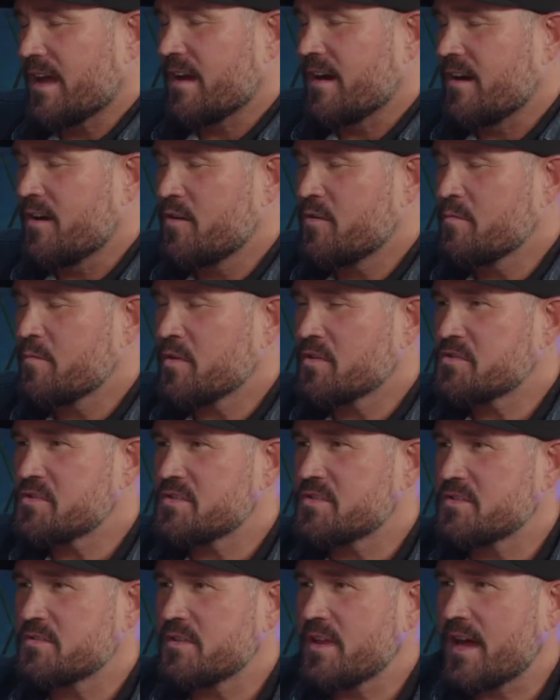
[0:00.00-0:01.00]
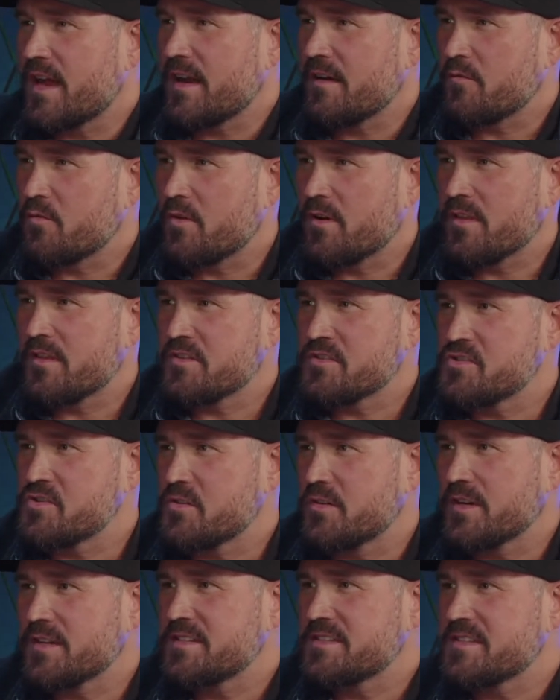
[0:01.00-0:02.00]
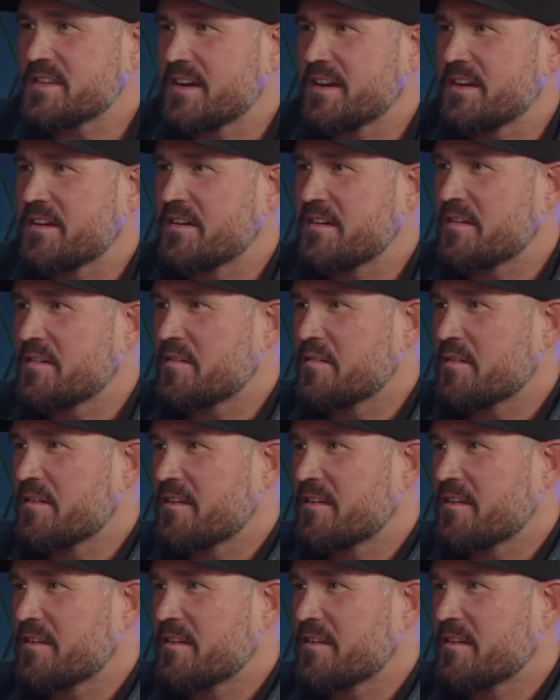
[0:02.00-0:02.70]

at home, or did you do that at one of the joints there? And